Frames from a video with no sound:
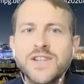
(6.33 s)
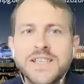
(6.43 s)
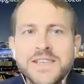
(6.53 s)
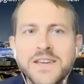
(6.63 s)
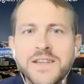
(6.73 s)
I
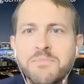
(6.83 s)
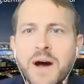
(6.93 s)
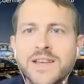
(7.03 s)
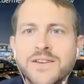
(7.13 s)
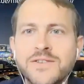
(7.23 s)
see that
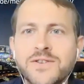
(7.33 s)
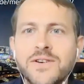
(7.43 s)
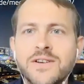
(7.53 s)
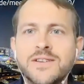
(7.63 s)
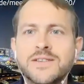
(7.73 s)
Mario
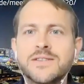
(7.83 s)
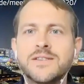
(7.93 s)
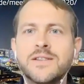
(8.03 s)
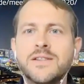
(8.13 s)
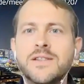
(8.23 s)
is
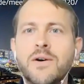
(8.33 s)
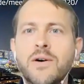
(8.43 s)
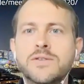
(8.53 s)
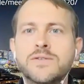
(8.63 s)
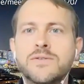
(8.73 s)
now
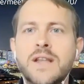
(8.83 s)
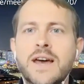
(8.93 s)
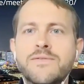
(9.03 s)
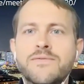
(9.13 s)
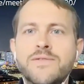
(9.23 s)
also
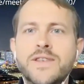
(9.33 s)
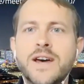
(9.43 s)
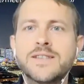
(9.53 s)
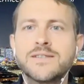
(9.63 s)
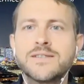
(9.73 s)
live with
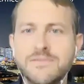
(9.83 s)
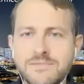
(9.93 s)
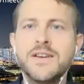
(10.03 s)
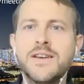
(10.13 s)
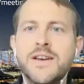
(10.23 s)
us.
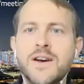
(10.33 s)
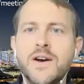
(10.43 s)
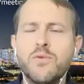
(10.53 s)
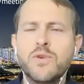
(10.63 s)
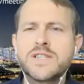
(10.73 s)

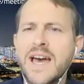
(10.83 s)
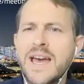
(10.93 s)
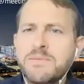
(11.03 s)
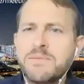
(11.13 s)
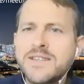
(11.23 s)
What
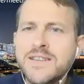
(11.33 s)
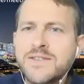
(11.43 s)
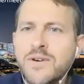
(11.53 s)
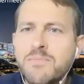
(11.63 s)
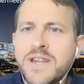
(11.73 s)
time is it at
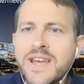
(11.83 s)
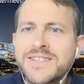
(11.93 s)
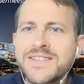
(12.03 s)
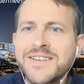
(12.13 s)
your place?